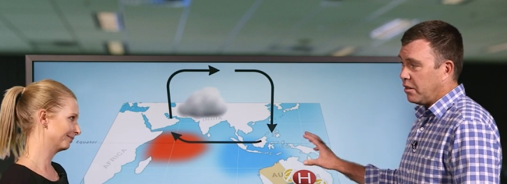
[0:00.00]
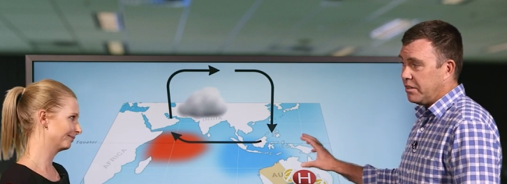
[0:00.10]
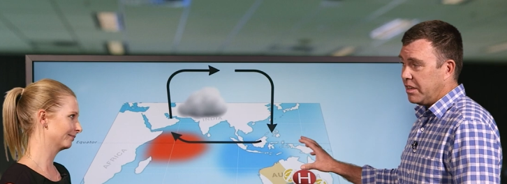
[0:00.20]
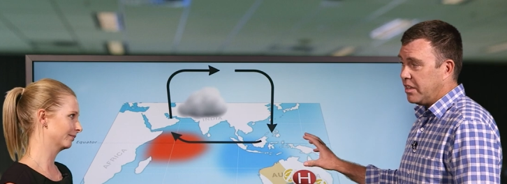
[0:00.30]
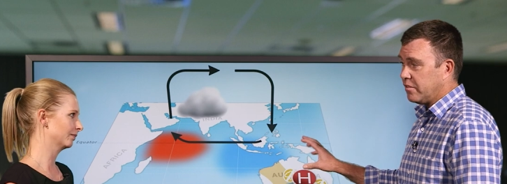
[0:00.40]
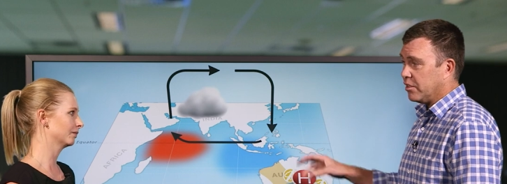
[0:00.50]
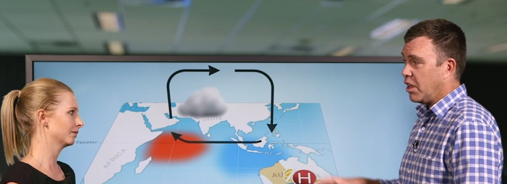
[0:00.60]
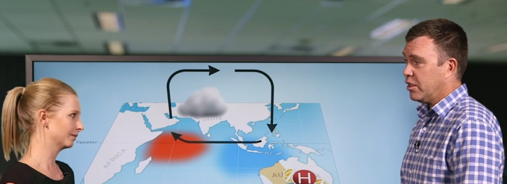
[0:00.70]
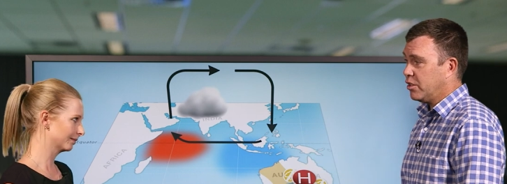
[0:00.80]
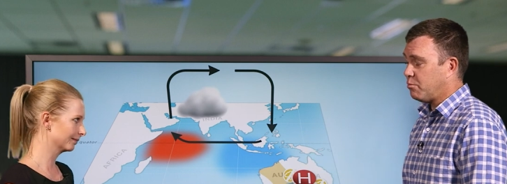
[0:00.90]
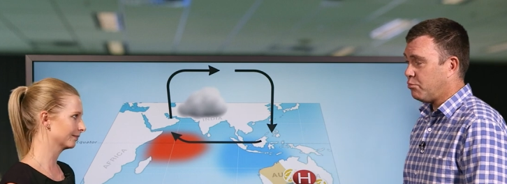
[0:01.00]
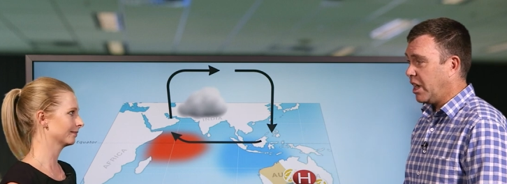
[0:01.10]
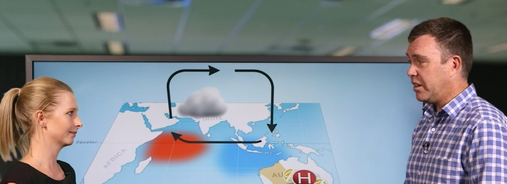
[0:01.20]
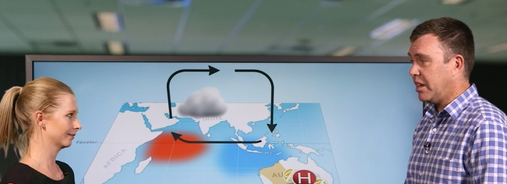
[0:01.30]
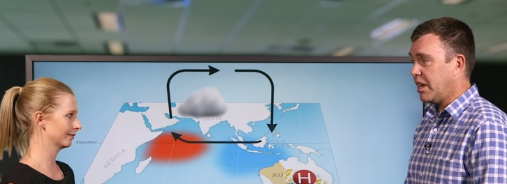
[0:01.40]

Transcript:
Speaker 1: I O D is likely to break